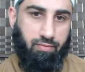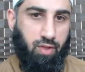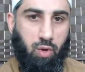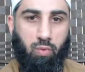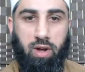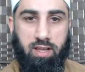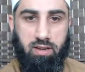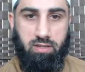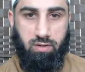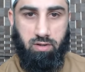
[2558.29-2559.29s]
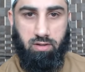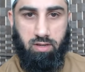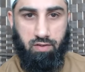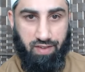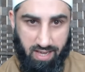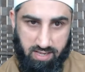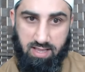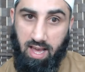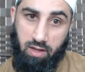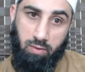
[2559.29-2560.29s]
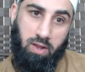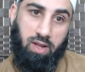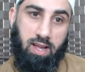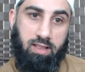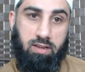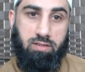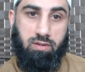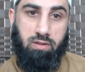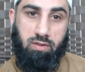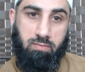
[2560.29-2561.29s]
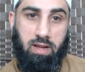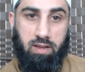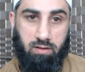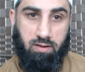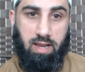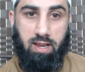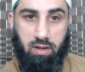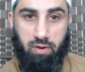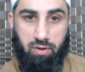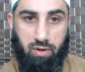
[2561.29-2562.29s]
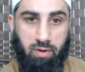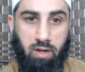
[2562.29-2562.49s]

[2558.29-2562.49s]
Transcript: you won't get the result if it is there you might not get the result you might get it you don't know